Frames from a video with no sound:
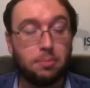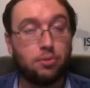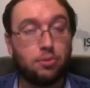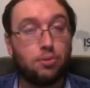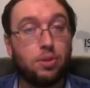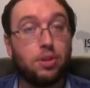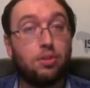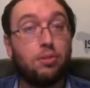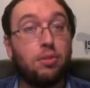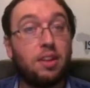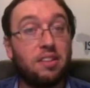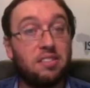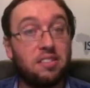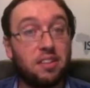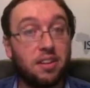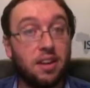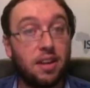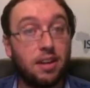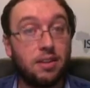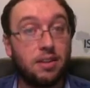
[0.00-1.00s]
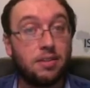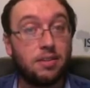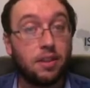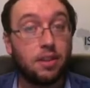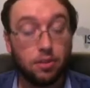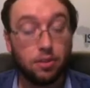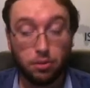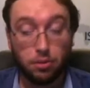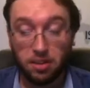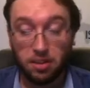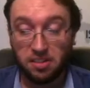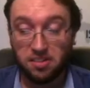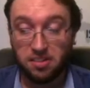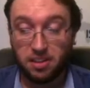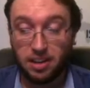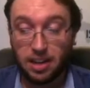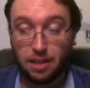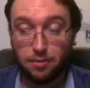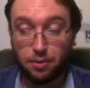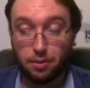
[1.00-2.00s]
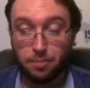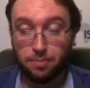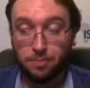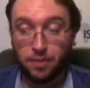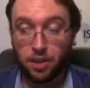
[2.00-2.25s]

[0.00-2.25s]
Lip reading: between 2008 and 2011.